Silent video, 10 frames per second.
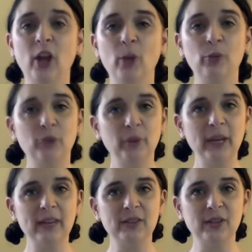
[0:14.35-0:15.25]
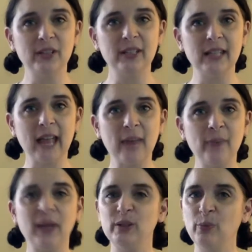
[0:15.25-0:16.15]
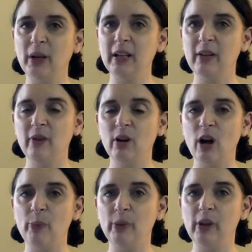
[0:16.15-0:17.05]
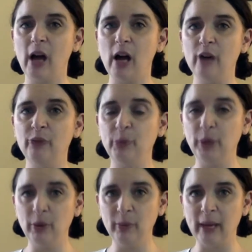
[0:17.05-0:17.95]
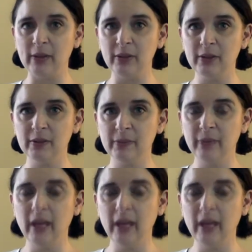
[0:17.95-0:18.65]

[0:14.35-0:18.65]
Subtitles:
Before we get started today, I did want to give a couple of quick reminders.